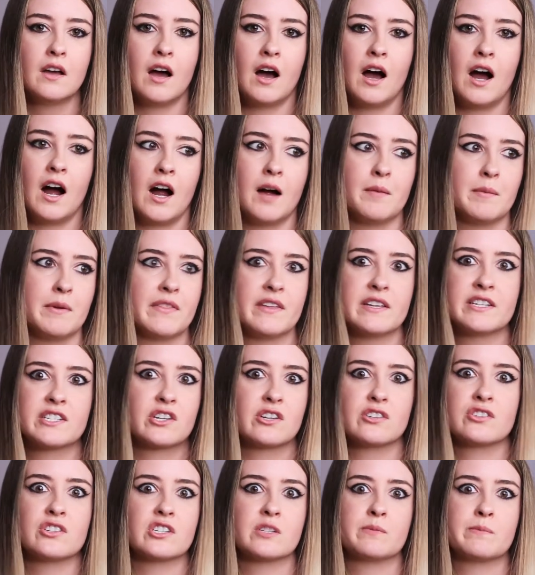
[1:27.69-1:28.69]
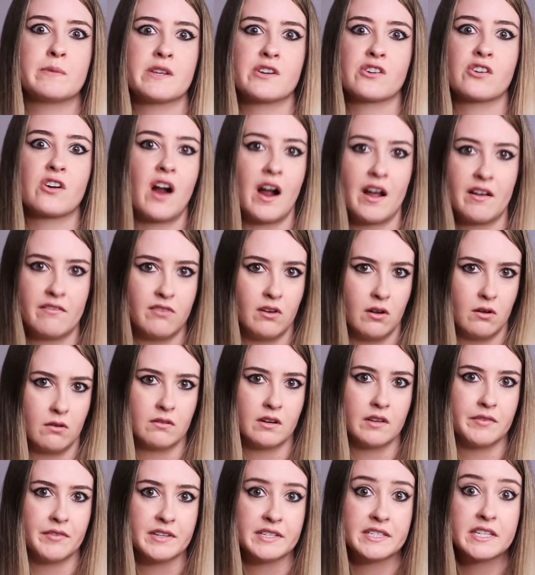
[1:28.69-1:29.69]
And this could just be your
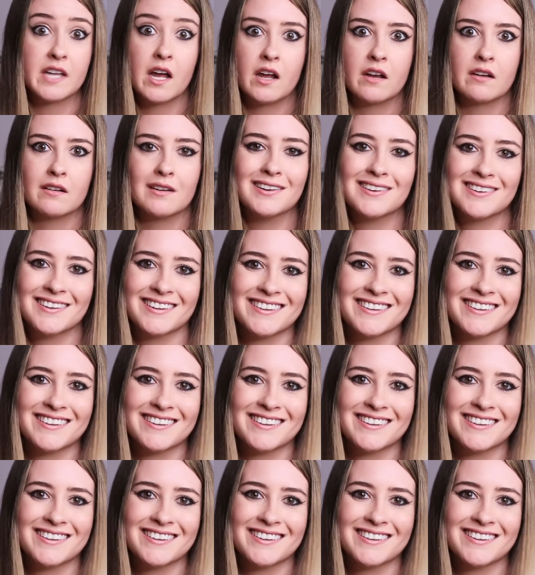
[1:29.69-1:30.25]
iPhone in the sun.